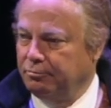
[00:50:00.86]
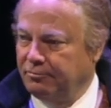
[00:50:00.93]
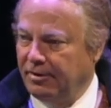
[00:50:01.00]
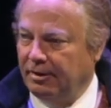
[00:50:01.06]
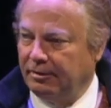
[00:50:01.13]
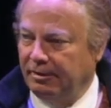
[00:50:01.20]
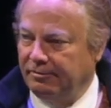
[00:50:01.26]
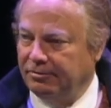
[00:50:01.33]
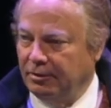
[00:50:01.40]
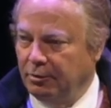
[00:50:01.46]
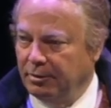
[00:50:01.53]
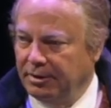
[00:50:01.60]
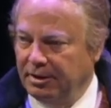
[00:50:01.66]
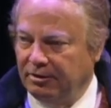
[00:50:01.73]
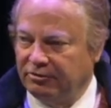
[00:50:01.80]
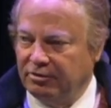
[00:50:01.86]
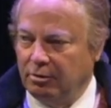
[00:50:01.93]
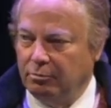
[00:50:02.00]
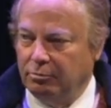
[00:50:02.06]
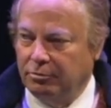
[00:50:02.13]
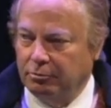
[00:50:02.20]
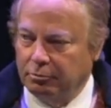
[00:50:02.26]
fairly fluid, and
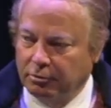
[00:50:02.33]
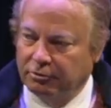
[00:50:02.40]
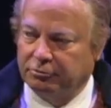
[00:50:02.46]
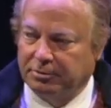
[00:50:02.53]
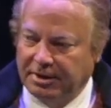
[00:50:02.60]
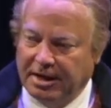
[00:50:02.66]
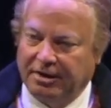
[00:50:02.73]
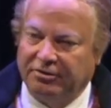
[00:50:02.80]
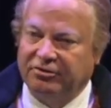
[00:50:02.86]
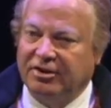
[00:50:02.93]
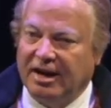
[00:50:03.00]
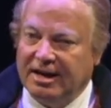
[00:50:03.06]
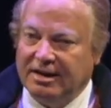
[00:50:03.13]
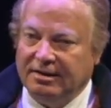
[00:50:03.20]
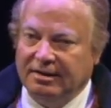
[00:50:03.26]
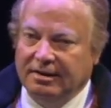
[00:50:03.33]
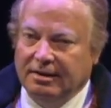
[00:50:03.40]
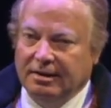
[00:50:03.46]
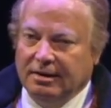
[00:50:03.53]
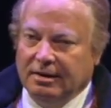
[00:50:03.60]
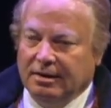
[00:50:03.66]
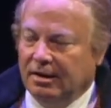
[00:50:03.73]
so the rules were not as tight
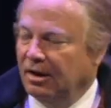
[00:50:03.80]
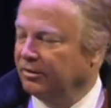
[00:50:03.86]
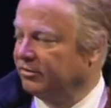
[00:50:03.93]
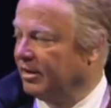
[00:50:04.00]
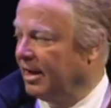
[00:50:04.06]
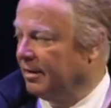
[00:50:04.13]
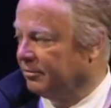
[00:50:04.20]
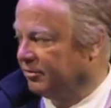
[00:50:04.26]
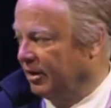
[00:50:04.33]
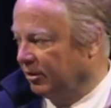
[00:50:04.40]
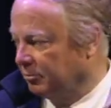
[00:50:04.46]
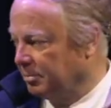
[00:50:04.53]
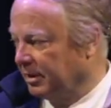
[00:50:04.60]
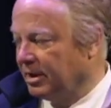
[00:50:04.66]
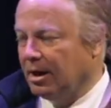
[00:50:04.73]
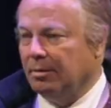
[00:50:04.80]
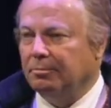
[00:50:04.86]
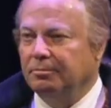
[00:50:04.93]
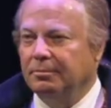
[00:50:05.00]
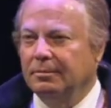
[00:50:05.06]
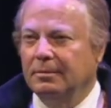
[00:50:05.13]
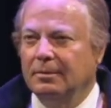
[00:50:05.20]
as they have since
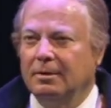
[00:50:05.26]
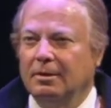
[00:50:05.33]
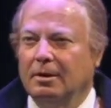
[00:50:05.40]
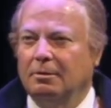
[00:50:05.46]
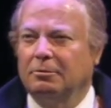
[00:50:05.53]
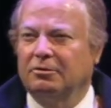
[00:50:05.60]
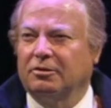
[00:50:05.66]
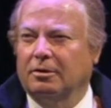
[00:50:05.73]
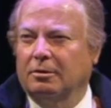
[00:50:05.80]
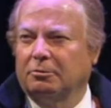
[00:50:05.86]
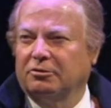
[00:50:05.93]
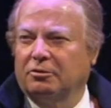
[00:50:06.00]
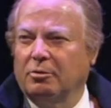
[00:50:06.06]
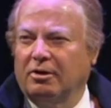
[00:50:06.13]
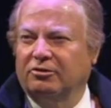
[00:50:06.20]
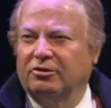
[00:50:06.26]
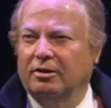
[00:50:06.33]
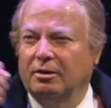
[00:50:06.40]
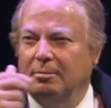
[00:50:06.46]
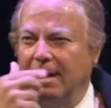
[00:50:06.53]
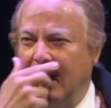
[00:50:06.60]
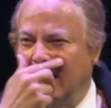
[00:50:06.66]
become. There was a question
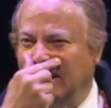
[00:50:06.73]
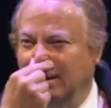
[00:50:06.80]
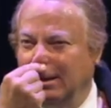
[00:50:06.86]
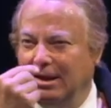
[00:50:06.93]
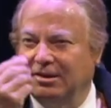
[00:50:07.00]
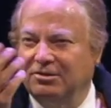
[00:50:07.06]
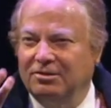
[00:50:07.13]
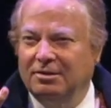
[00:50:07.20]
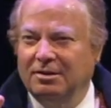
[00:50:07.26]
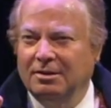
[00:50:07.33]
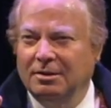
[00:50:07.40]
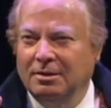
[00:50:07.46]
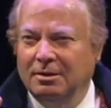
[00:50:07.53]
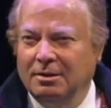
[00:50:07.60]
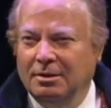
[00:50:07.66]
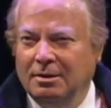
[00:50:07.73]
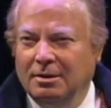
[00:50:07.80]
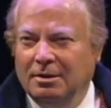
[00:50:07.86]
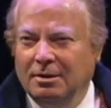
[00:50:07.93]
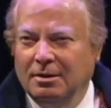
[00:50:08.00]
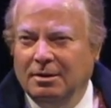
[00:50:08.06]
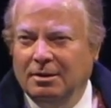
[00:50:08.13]
in the back. Yes.
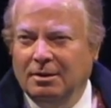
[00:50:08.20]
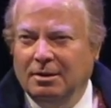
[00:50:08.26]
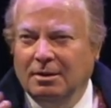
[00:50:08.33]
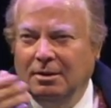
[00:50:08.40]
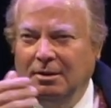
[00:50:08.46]
Oh.